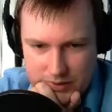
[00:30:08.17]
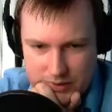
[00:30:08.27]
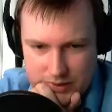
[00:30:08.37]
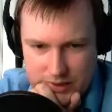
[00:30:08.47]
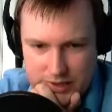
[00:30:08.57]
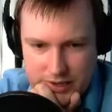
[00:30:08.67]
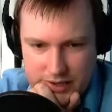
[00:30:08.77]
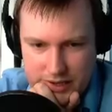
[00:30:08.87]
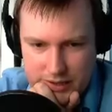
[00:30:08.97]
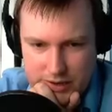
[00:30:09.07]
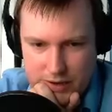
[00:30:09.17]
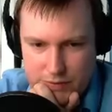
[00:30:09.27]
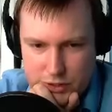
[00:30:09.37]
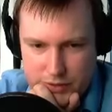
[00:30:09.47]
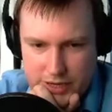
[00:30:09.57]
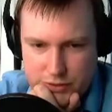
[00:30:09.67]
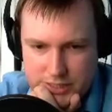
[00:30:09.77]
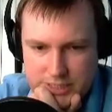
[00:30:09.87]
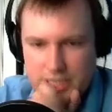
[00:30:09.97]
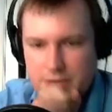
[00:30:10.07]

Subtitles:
No, I could go for a trade treaty, though.